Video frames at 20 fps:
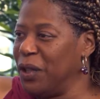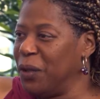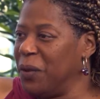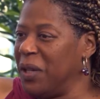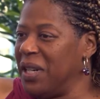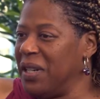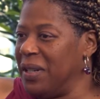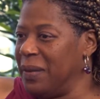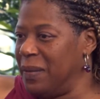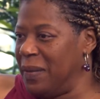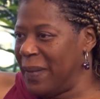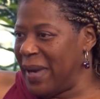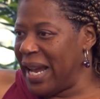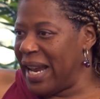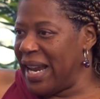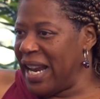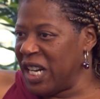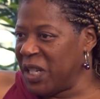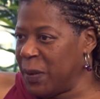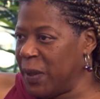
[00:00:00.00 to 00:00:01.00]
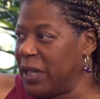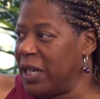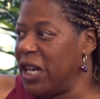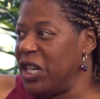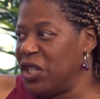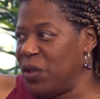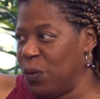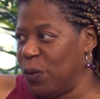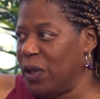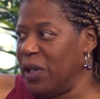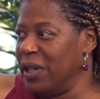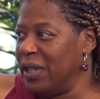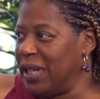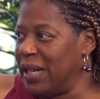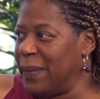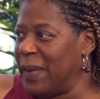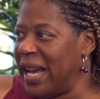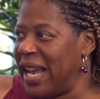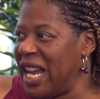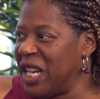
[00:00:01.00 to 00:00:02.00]
know what? My expectation worked.
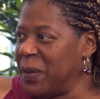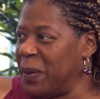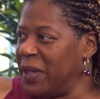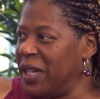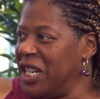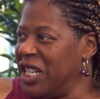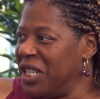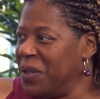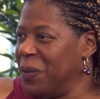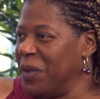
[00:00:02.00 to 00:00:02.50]
My expectation